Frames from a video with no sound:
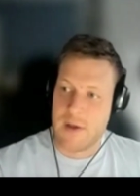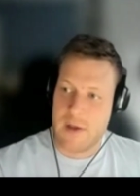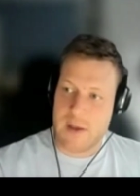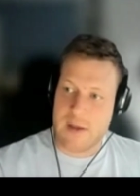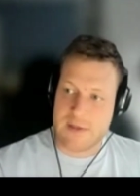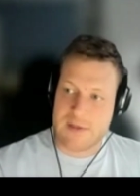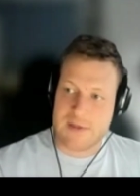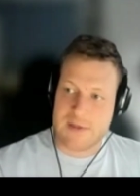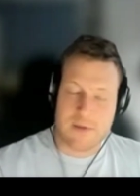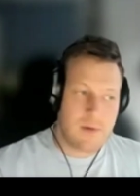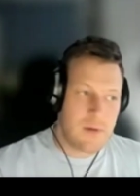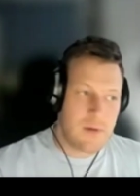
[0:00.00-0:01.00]

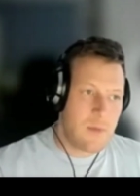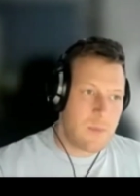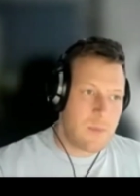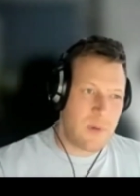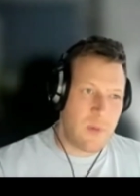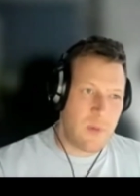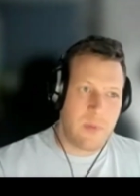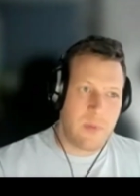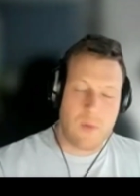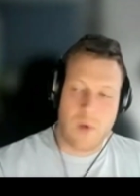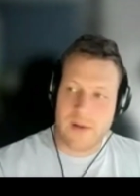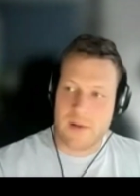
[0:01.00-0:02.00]
it's probably
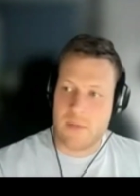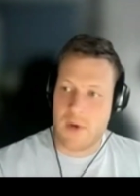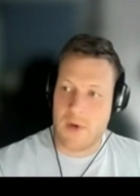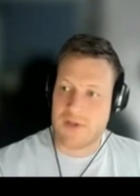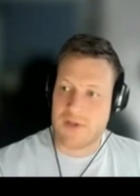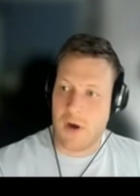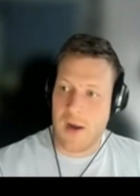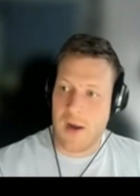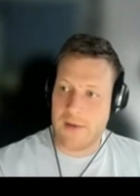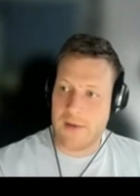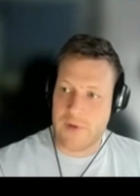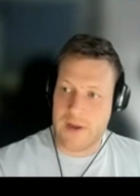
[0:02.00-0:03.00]
one of the most
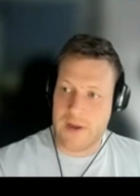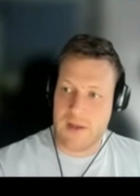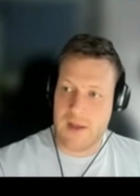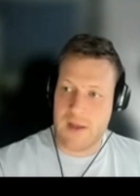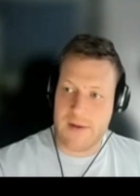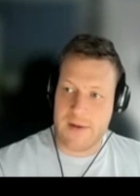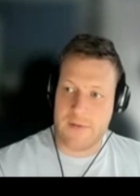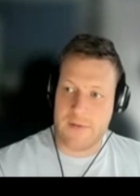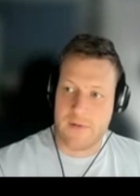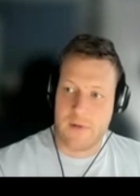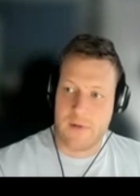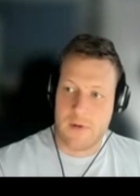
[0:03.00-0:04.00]
highly regulated
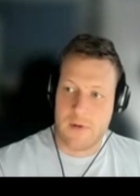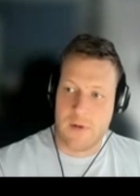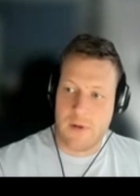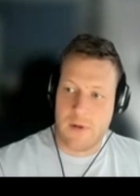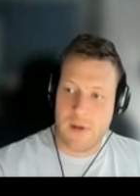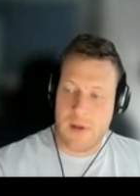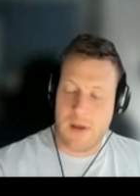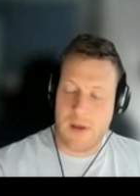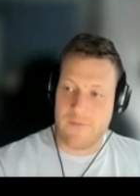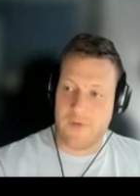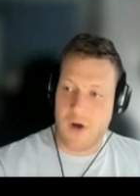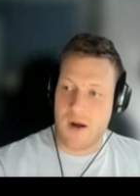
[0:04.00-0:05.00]

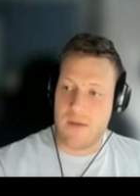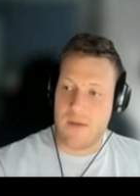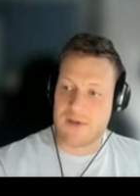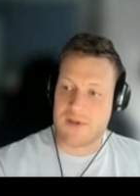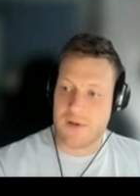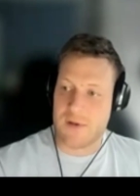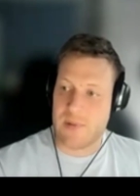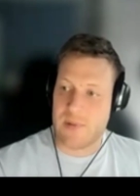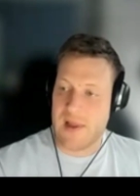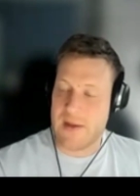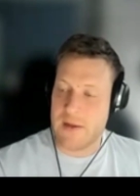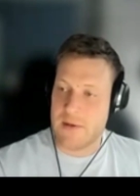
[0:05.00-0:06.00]
environments on the
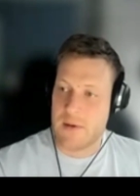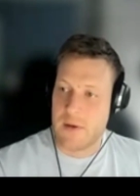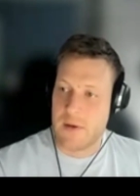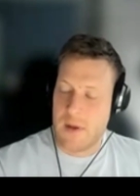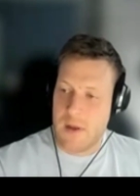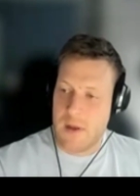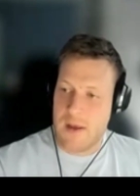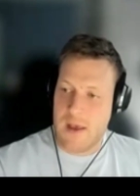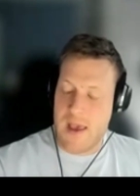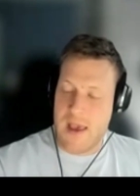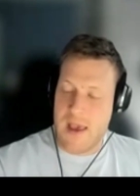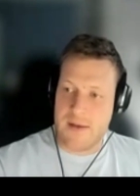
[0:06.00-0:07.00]
planet.
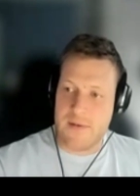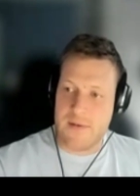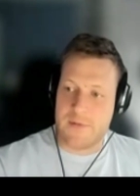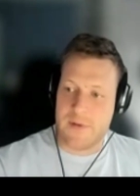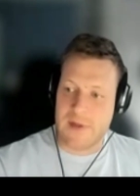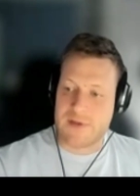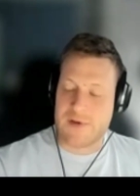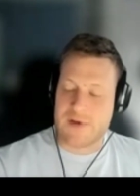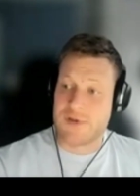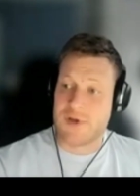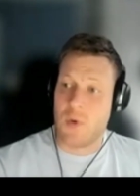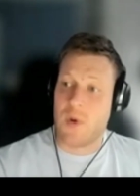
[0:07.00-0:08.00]
And it's
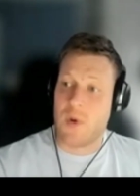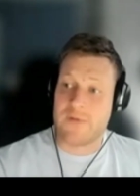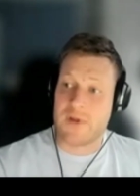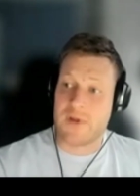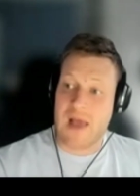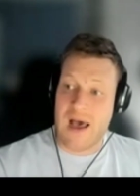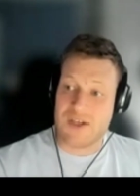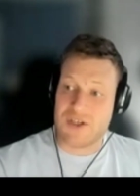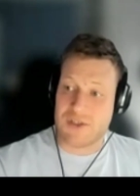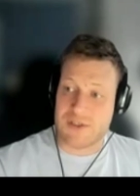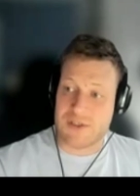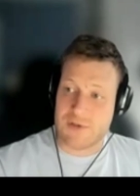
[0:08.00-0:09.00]
also one of the
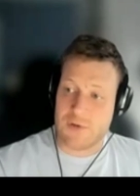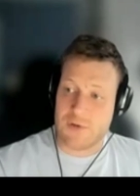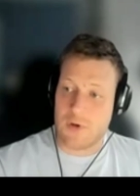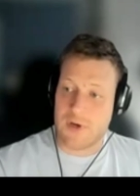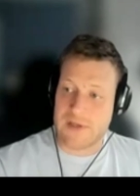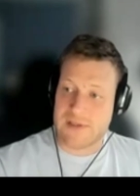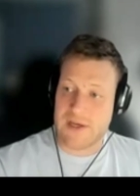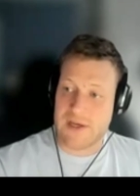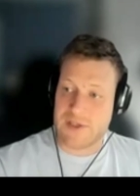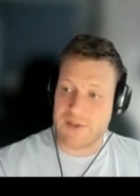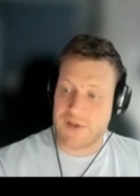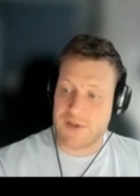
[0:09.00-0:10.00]
largest
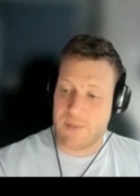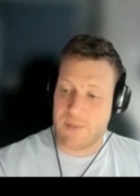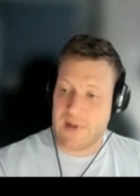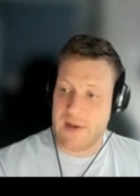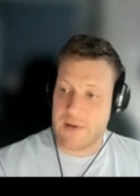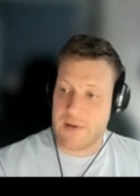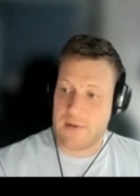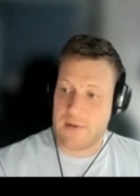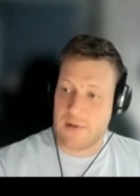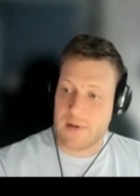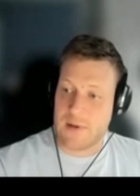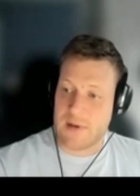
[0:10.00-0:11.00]
organizations on the planet.
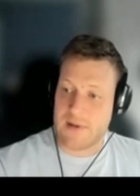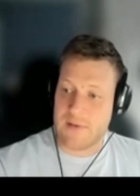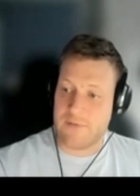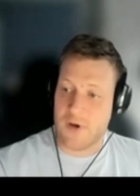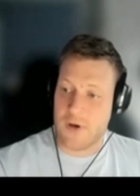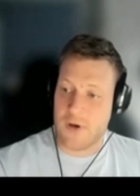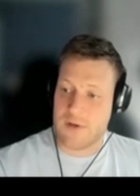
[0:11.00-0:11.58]
Like they've got